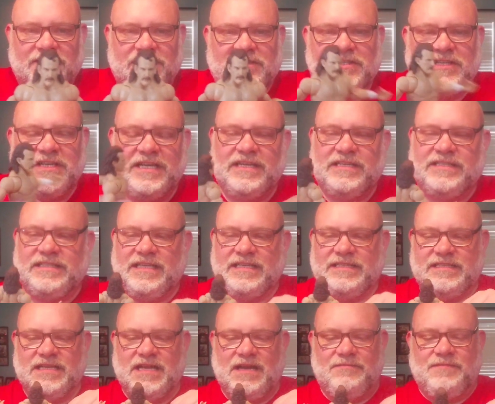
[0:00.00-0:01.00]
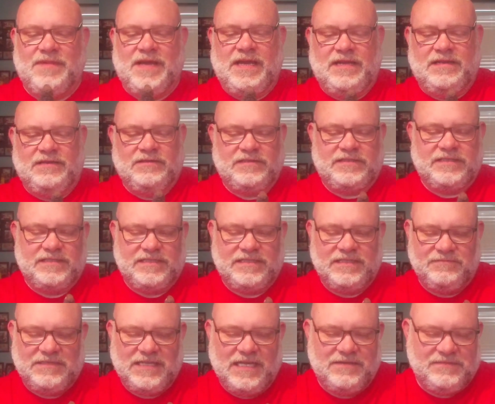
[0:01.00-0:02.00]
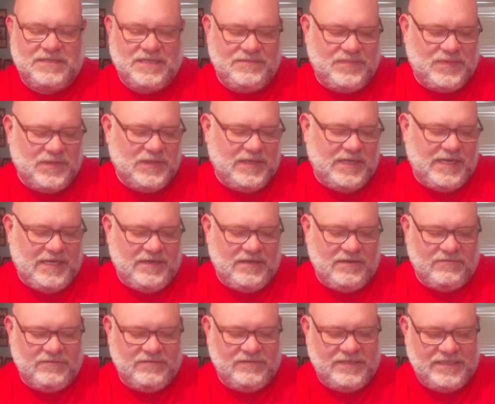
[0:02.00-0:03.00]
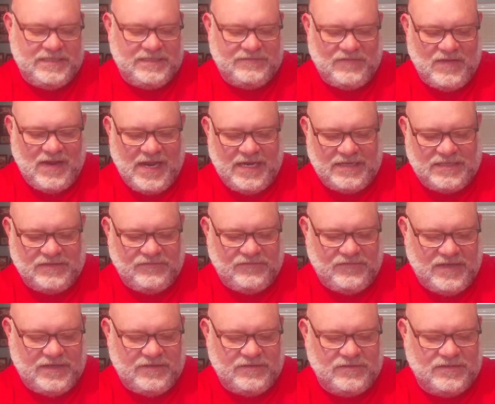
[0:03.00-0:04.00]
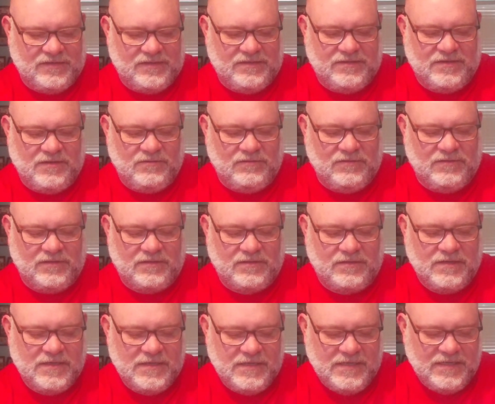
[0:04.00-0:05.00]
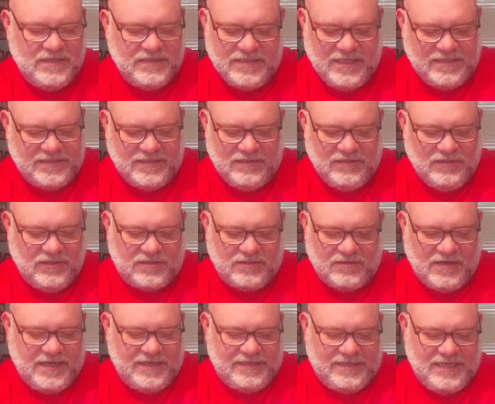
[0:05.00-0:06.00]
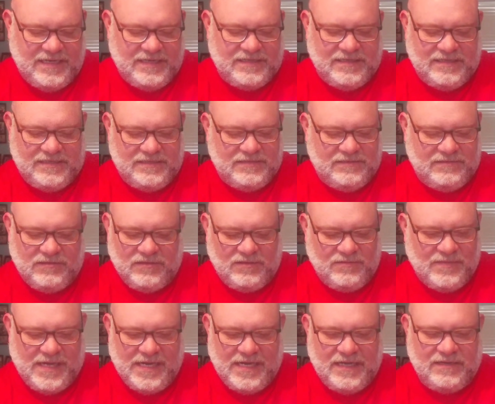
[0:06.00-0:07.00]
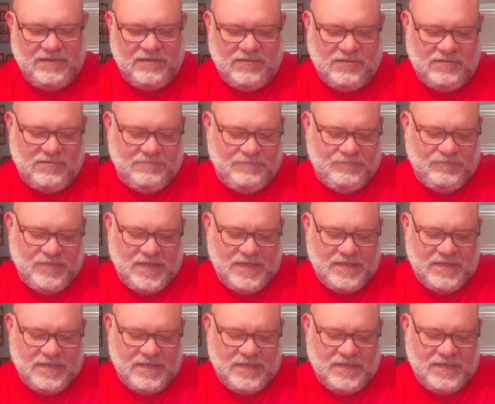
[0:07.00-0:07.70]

on his chest. That's not bad looking. Sometimes they put hair on these action figures and it doesn't look right. That doesn't look bad at all.